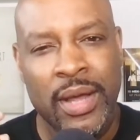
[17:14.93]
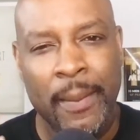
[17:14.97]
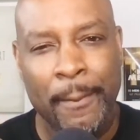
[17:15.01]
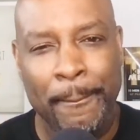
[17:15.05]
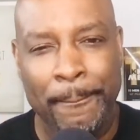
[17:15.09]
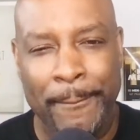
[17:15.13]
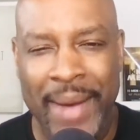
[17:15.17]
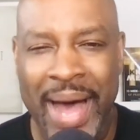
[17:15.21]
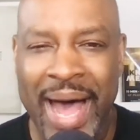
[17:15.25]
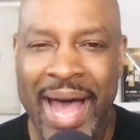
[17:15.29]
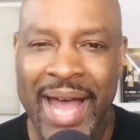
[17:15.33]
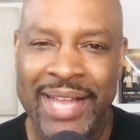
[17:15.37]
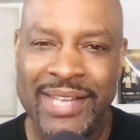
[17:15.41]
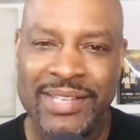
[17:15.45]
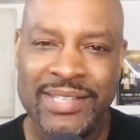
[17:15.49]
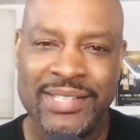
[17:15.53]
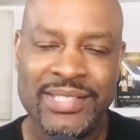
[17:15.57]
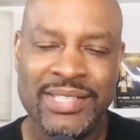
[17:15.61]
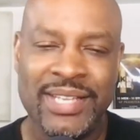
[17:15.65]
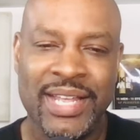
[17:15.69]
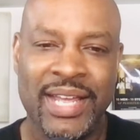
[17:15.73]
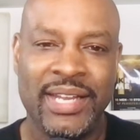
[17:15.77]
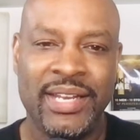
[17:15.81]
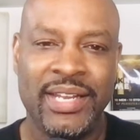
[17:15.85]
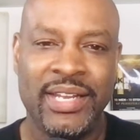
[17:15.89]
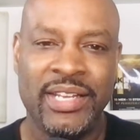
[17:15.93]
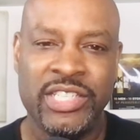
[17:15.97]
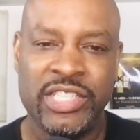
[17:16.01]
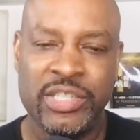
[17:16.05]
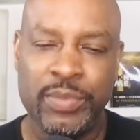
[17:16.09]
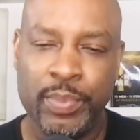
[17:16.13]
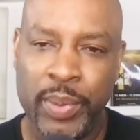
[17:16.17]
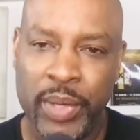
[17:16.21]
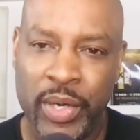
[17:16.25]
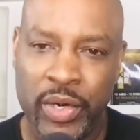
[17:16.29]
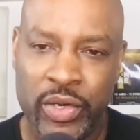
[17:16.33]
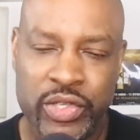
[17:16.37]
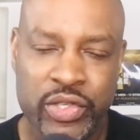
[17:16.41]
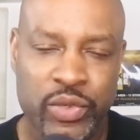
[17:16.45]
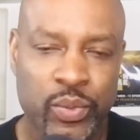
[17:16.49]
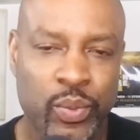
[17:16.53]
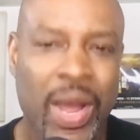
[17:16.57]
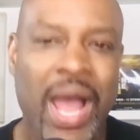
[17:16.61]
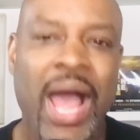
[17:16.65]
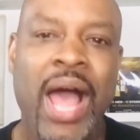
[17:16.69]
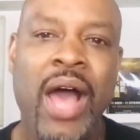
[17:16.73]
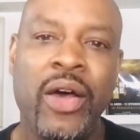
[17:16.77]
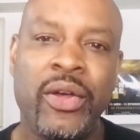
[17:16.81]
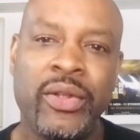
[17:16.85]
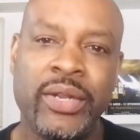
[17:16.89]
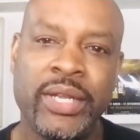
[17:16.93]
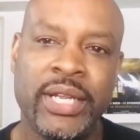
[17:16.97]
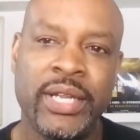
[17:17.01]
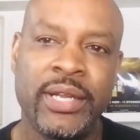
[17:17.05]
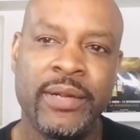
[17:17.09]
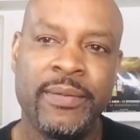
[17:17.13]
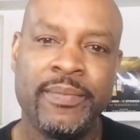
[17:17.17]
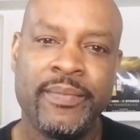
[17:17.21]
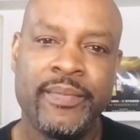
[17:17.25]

mindset and spirituality,